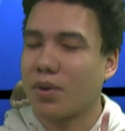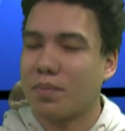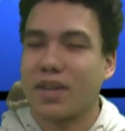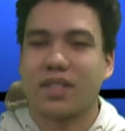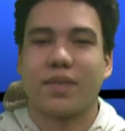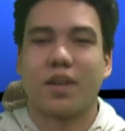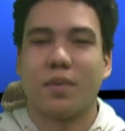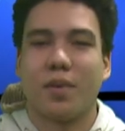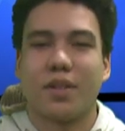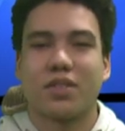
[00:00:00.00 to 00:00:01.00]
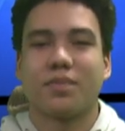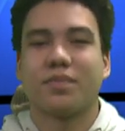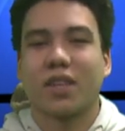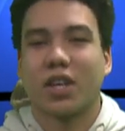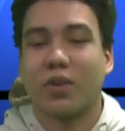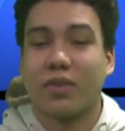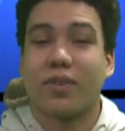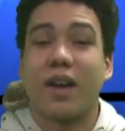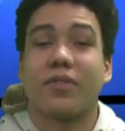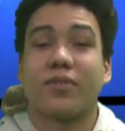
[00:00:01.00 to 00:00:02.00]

impressive in a moment, going 5 for